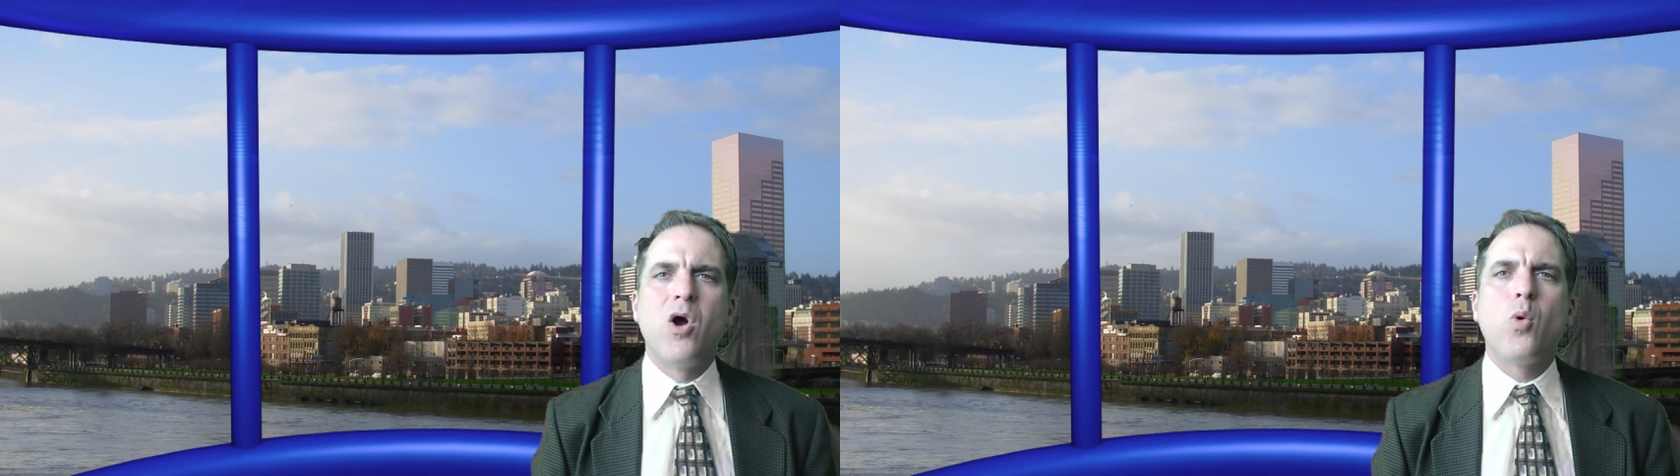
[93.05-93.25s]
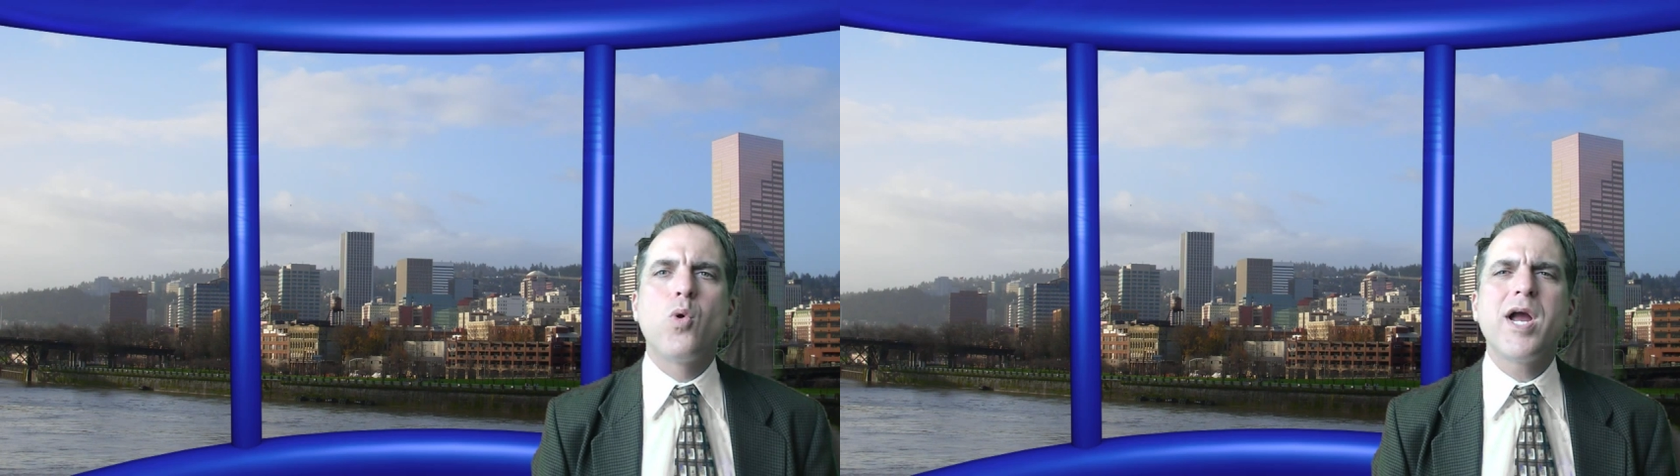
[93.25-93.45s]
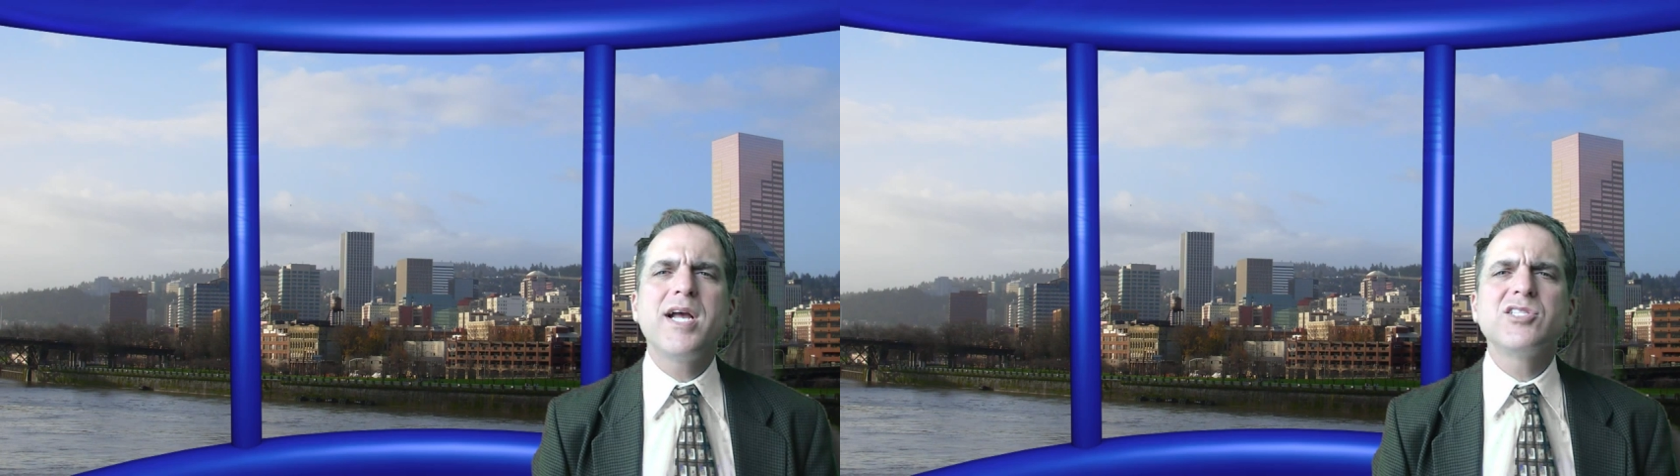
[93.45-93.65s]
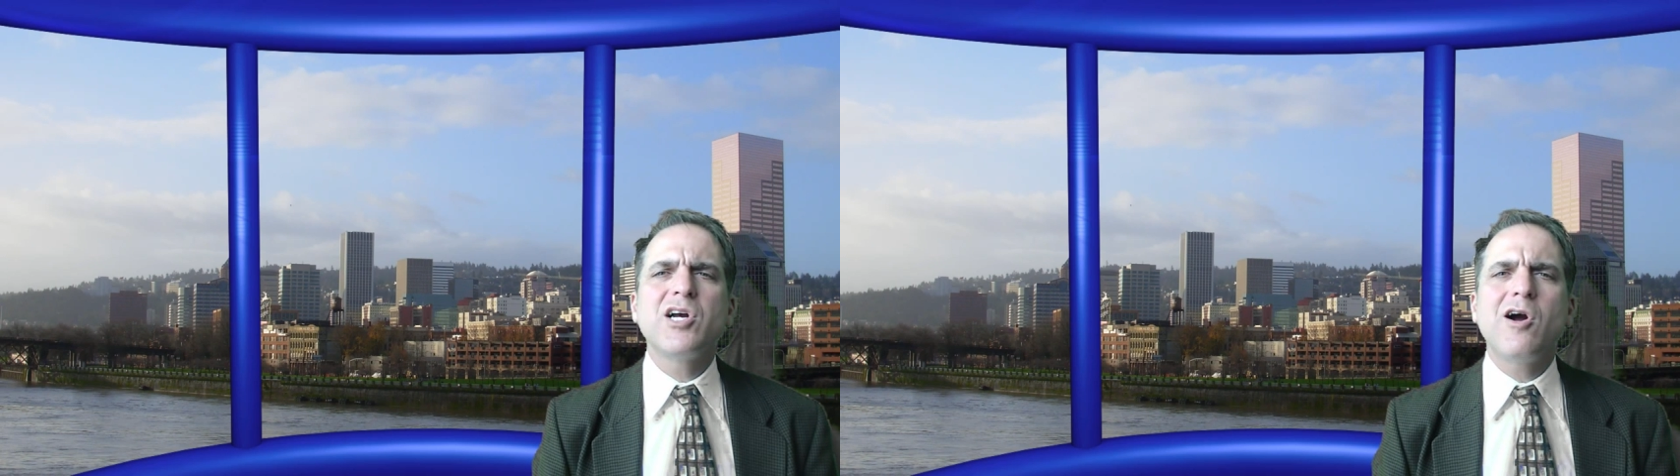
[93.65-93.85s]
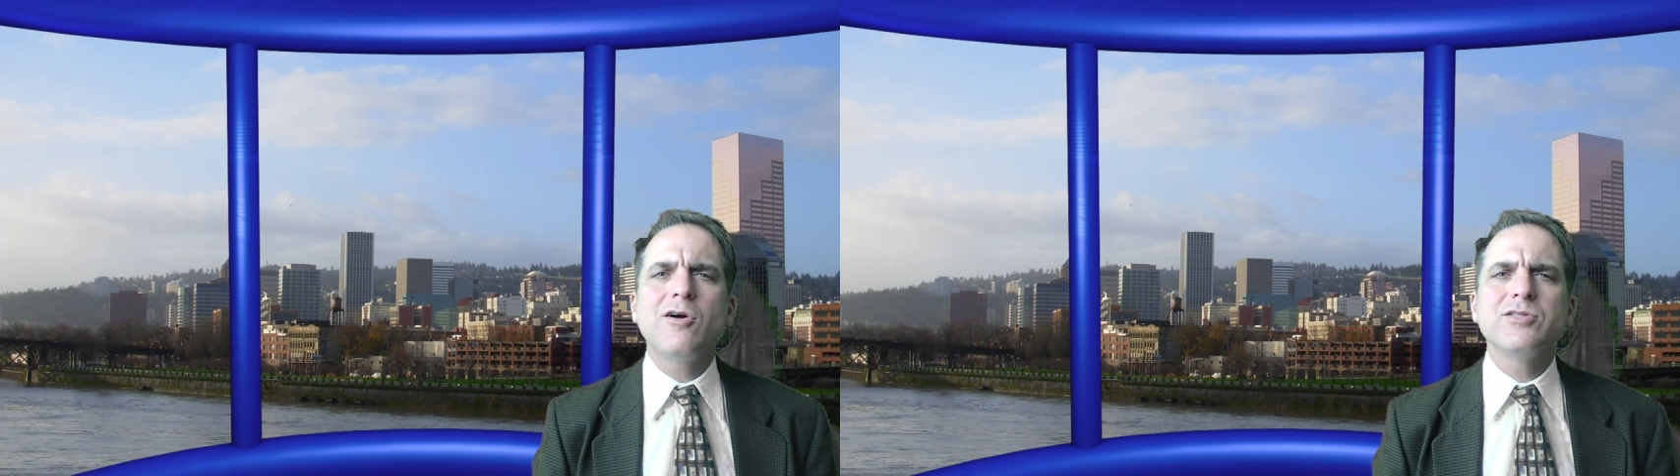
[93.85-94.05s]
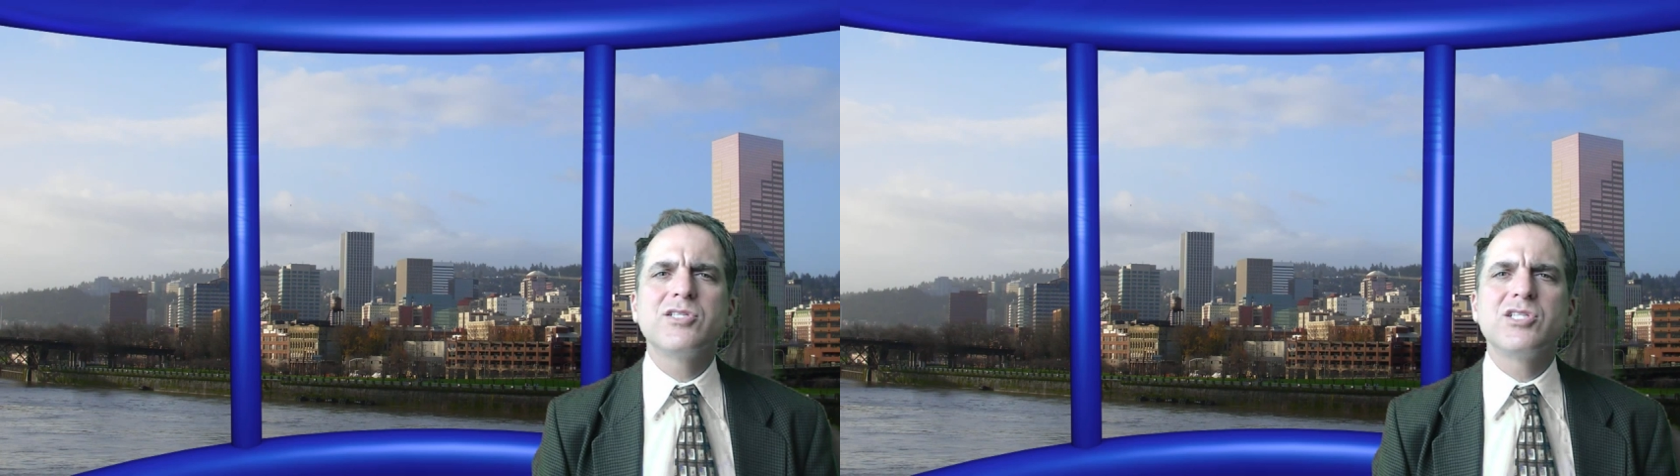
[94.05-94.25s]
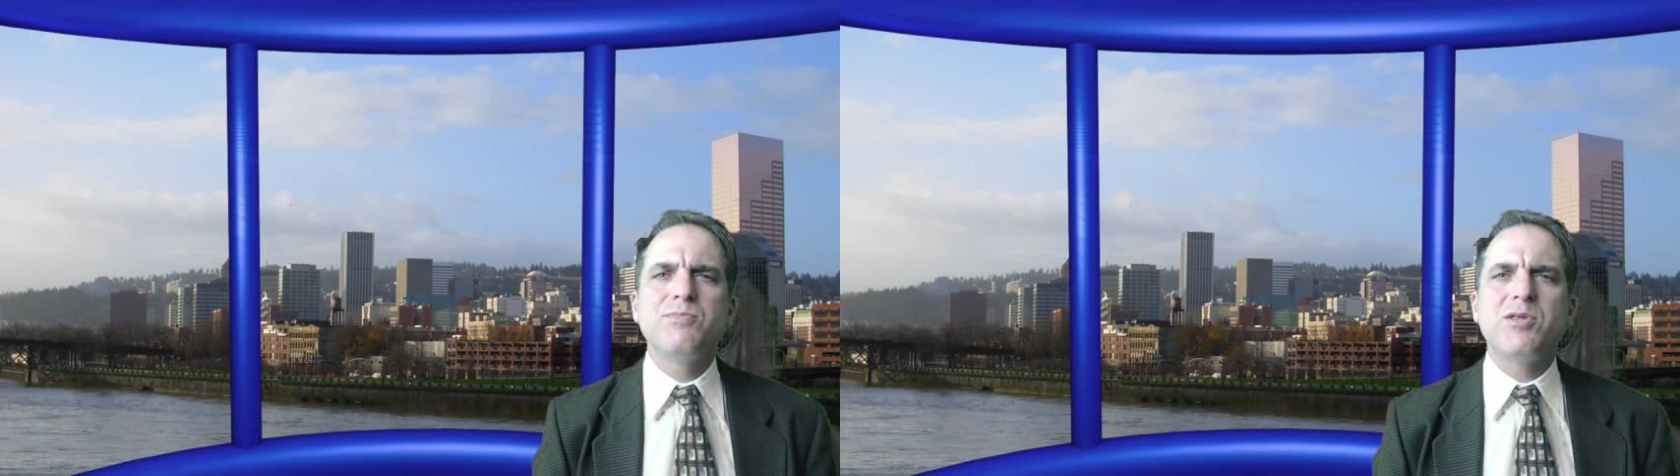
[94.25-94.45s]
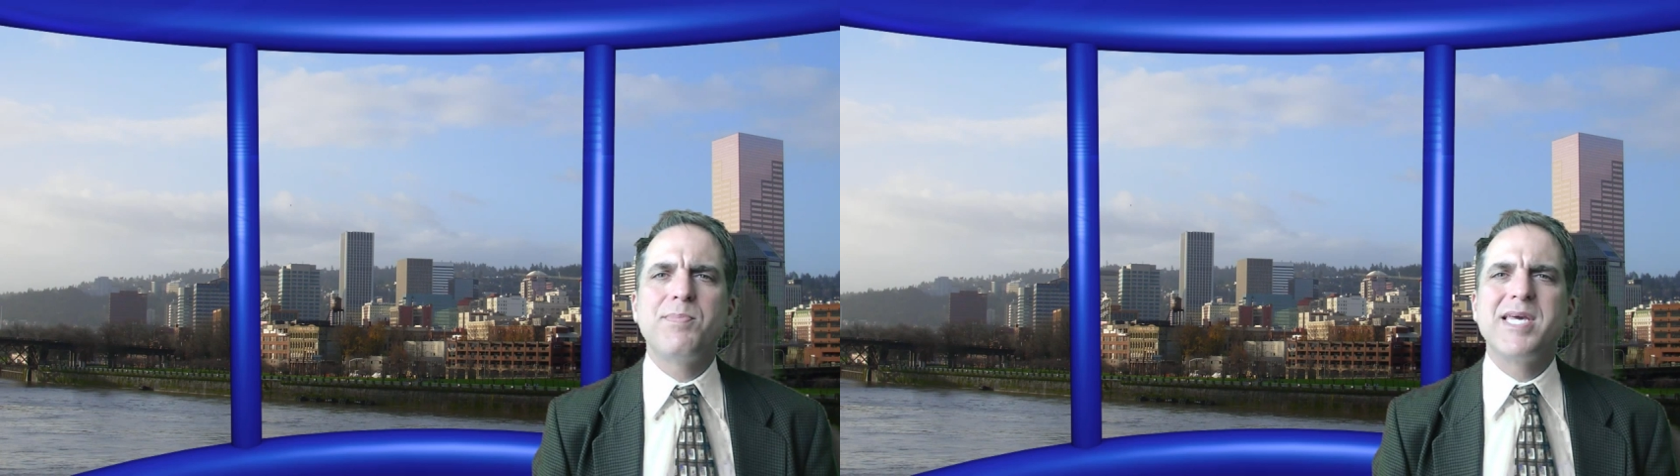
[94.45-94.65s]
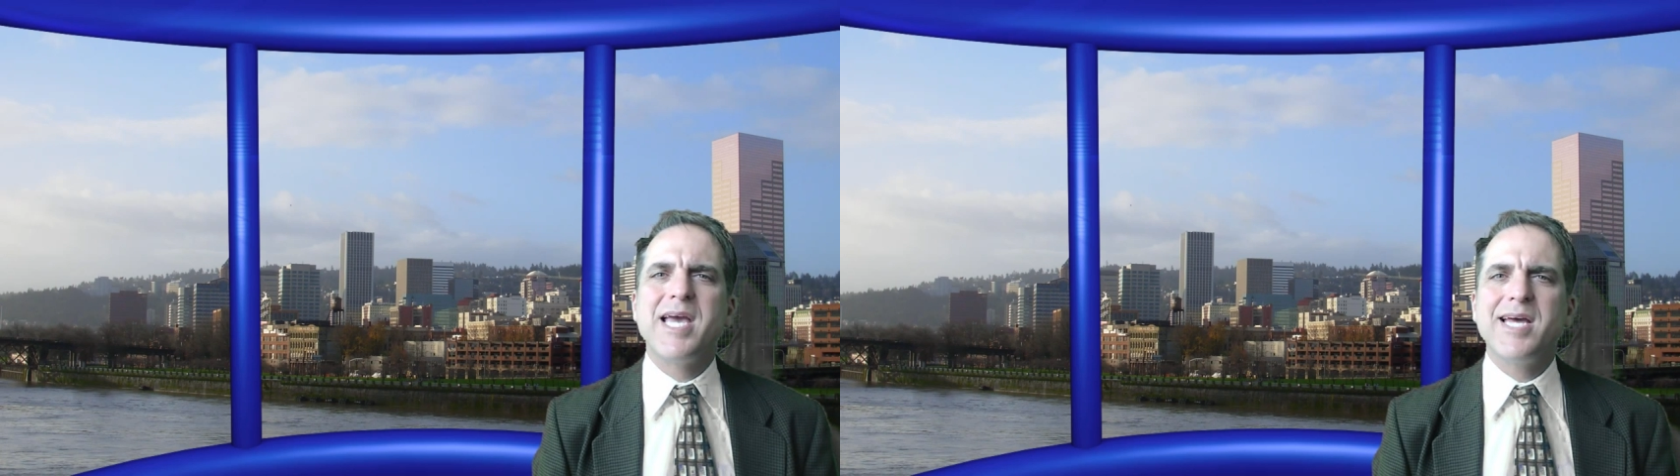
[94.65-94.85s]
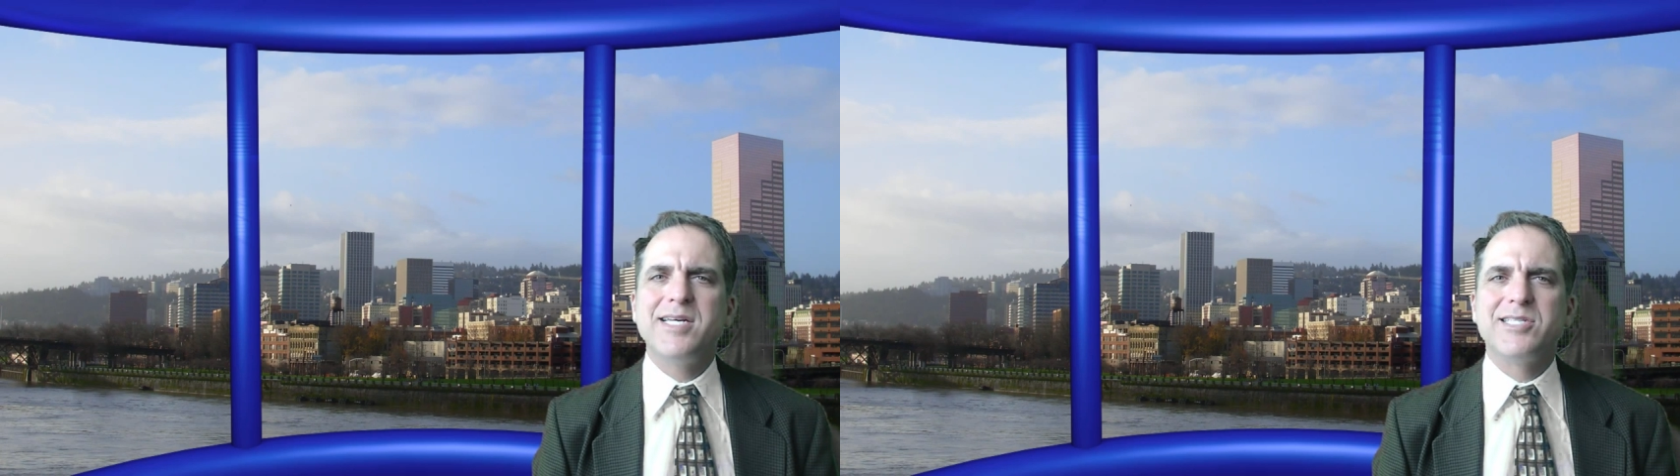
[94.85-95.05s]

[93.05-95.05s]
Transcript: Whereas Carlton Smith began